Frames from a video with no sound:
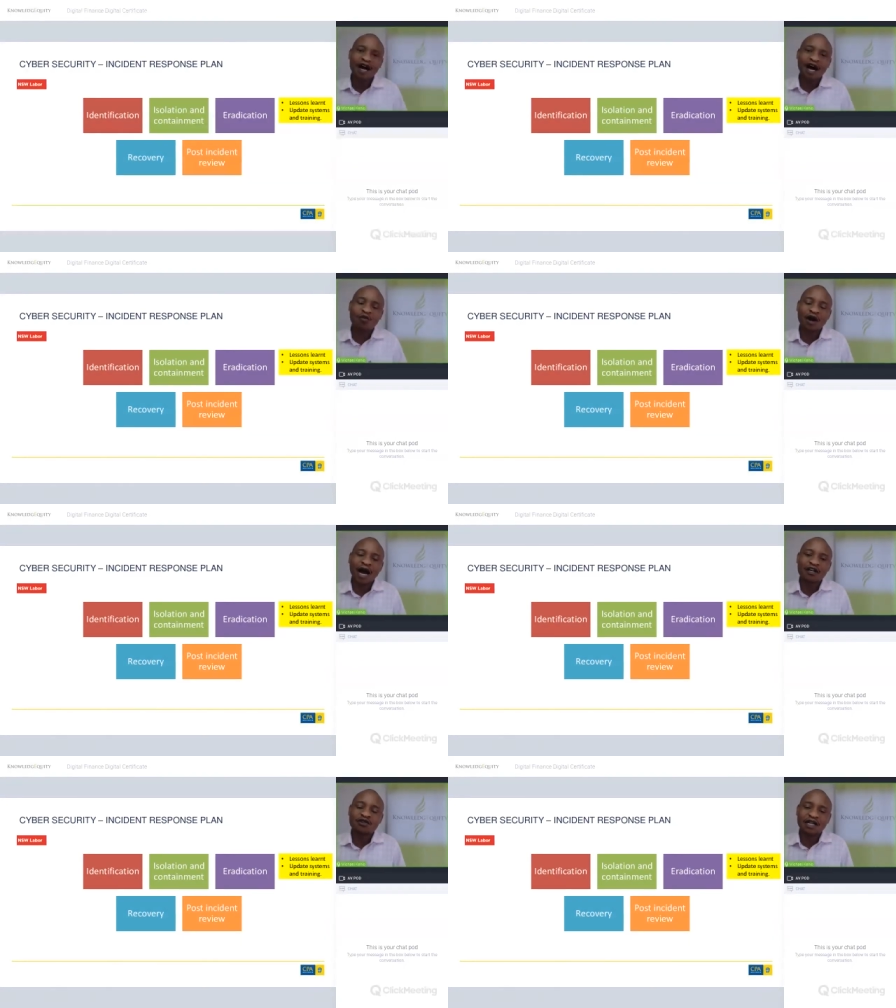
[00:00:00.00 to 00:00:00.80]
And what
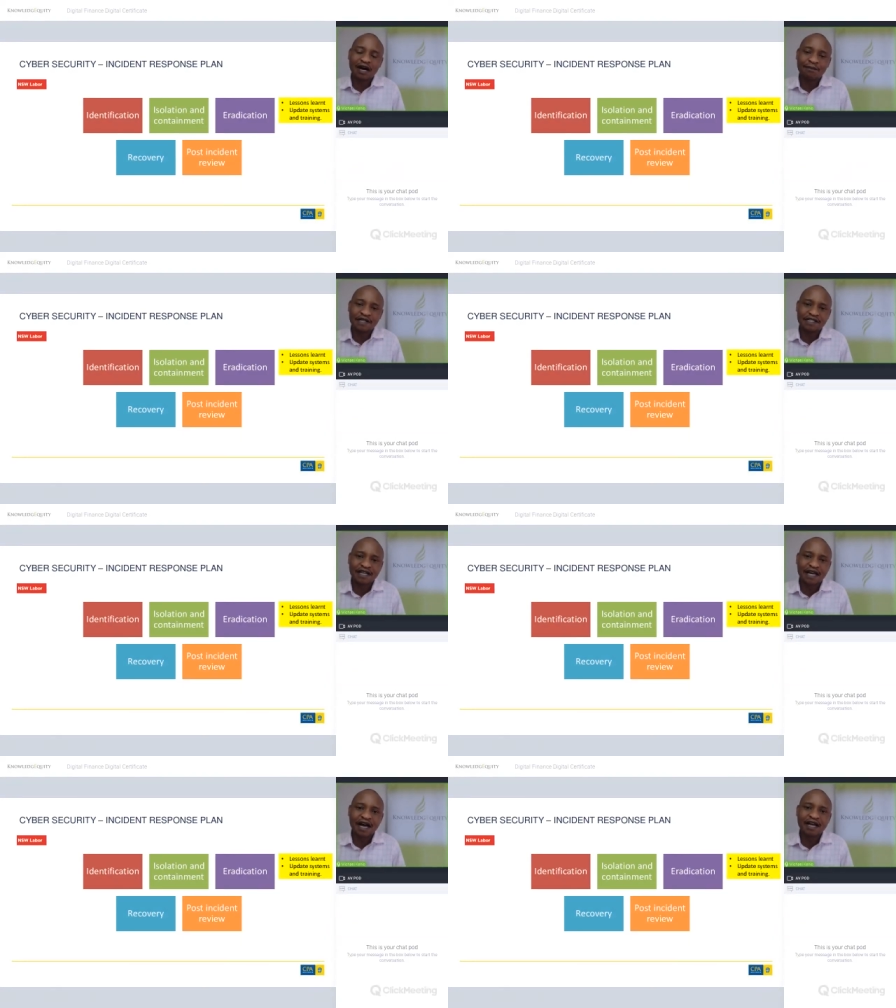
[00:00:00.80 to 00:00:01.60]
actually happens
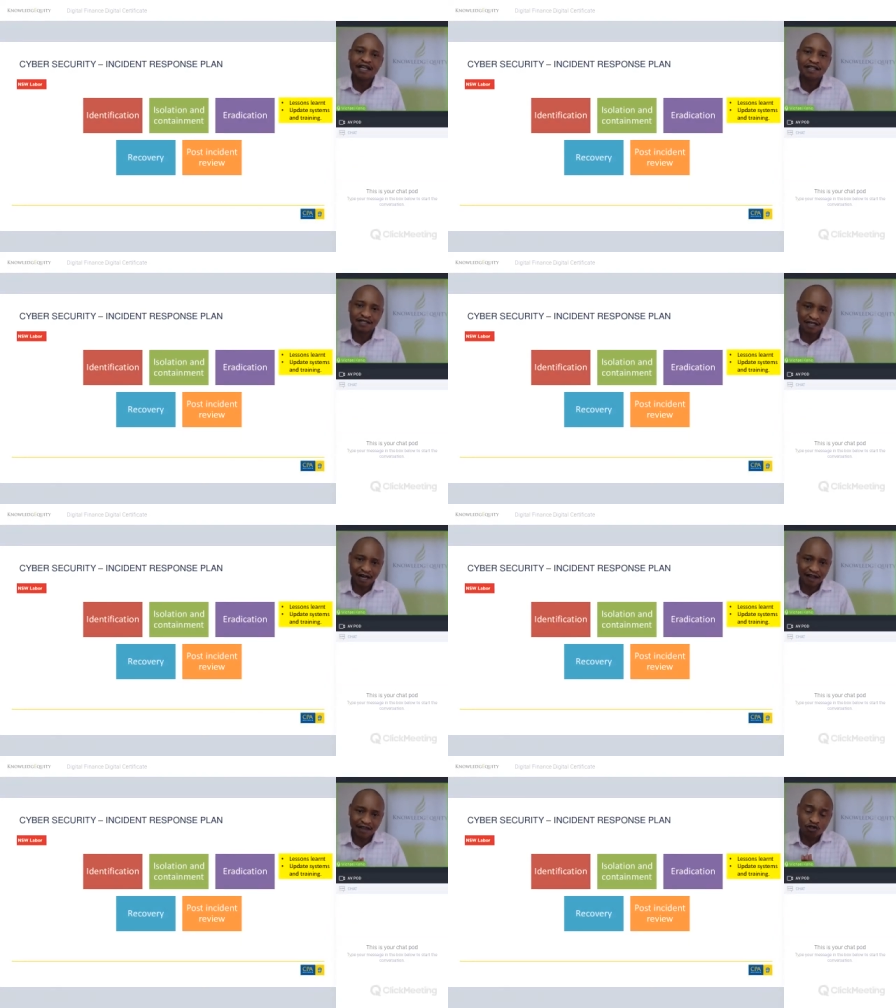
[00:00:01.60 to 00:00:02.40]
here is
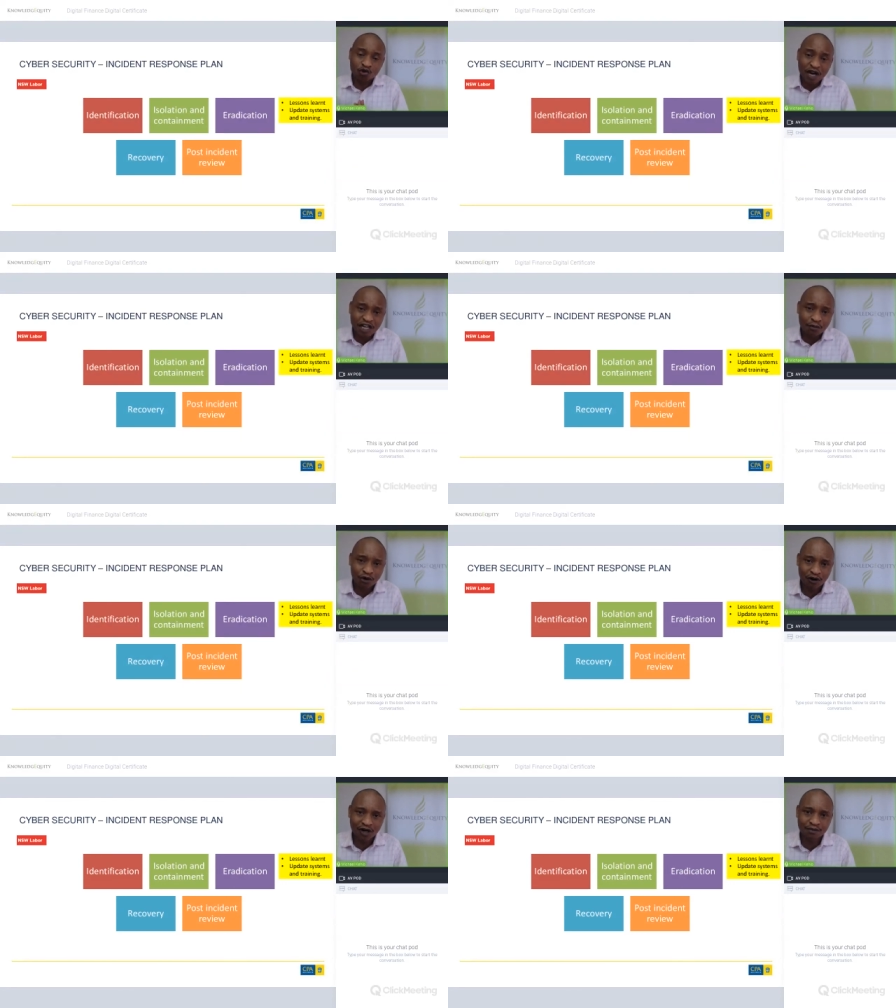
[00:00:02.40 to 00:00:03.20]
the training
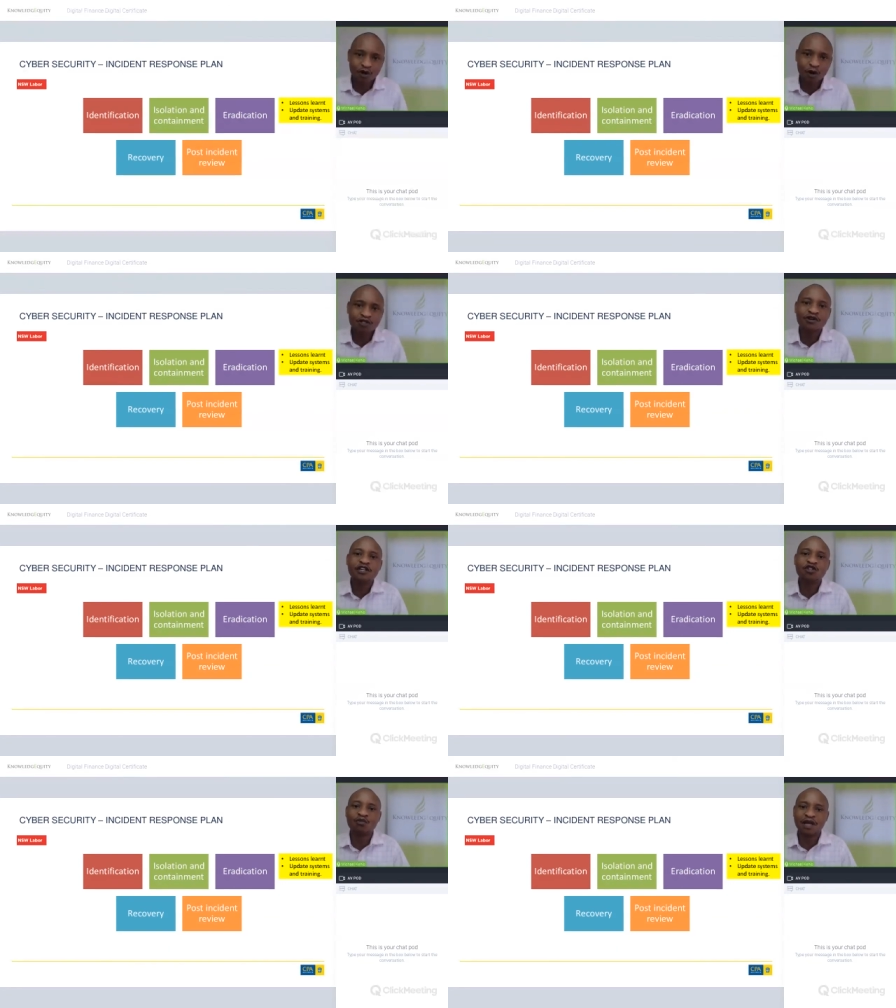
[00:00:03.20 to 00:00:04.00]
programs also
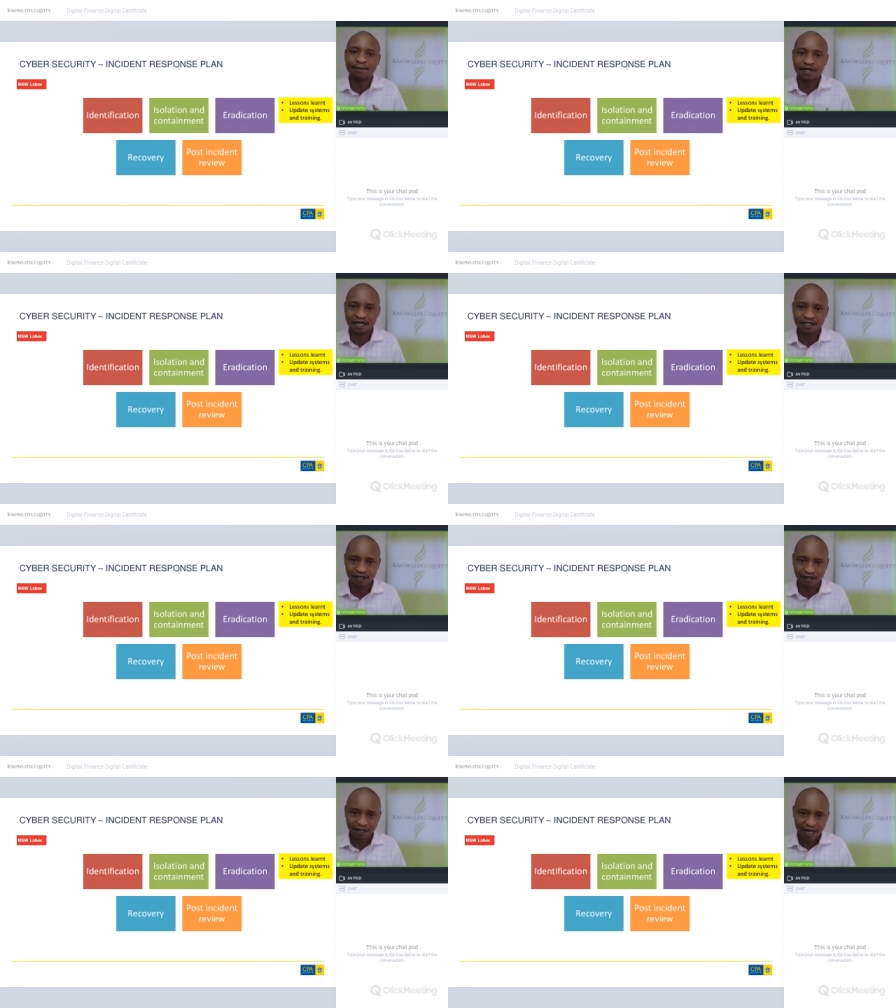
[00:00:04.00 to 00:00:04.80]
need to be updated.